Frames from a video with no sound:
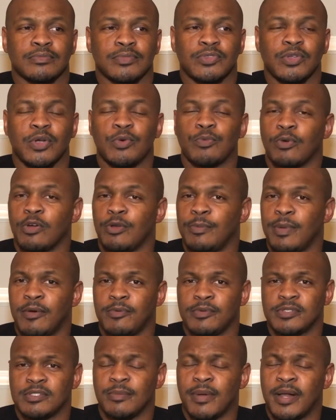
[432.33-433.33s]
don't worry
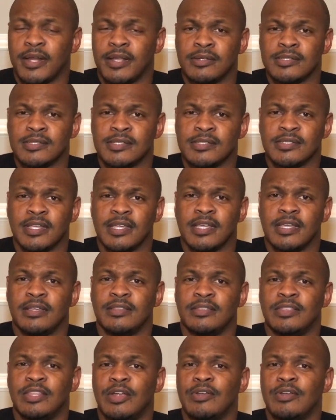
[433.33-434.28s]
about what somebody else is saying.